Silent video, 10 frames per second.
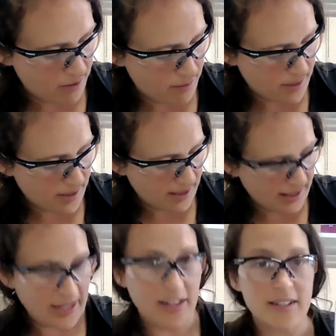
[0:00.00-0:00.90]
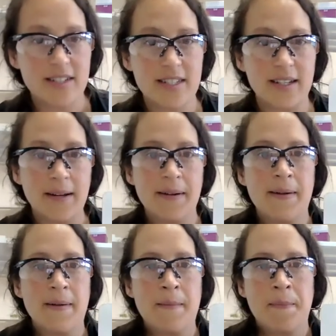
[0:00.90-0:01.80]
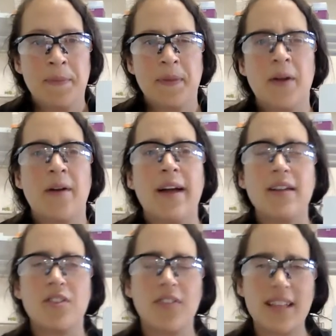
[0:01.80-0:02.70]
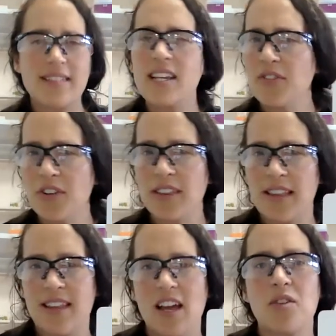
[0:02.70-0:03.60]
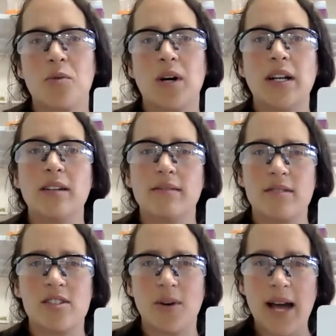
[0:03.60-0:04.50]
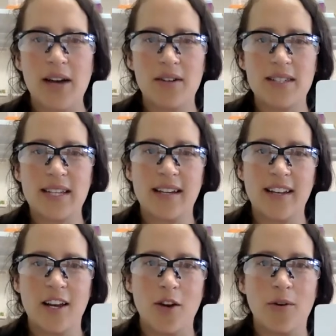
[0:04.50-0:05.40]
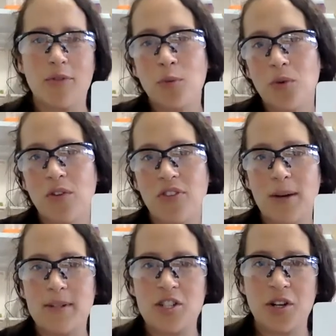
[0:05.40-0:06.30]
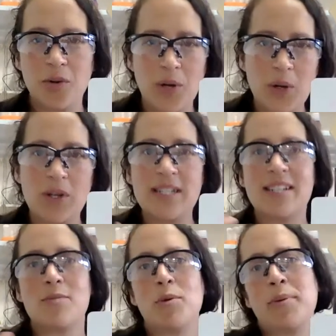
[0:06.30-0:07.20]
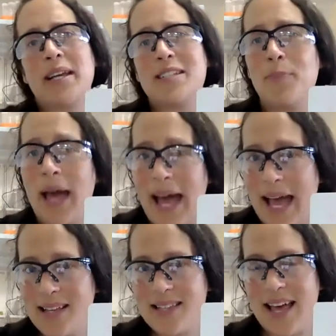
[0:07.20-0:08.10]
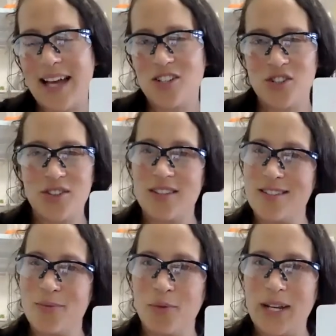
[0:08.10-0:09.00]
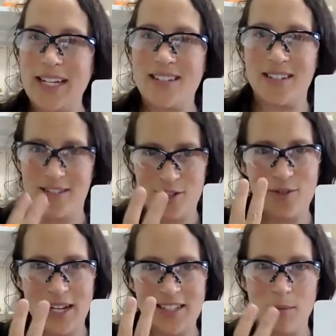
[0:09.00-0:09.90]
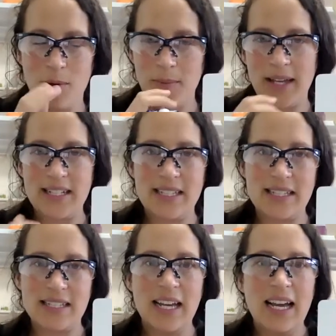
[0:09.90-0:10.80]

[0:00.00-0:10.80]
milliliters. All right, so that's different than the other one. So how is it, you know, if the rule of thumb is you can read 1 decimal place past that, shouldn't this read to 2 decimal places?